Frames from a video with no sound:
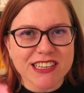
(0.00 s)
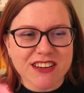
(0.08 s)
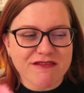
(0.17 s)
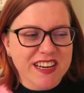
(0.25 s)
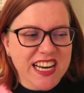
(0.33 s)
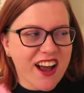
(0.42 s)
I
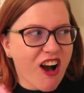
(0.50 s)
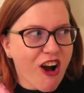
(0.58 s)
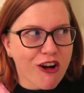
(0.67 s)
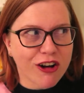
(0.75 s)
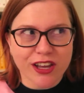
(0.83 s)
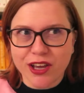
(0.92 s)
don't really
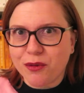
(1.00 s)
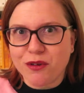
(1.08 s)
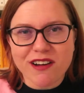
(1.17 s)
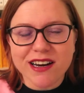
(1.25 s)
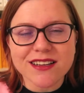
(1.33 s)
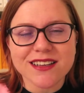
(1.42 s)
argue
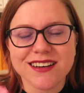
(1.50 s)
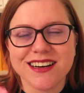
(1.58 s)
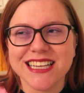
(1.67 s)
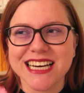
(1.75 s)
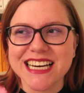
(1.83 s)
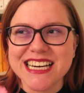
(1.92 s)
or anything
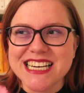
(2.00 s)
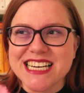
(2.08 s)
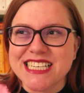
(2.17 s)
like that.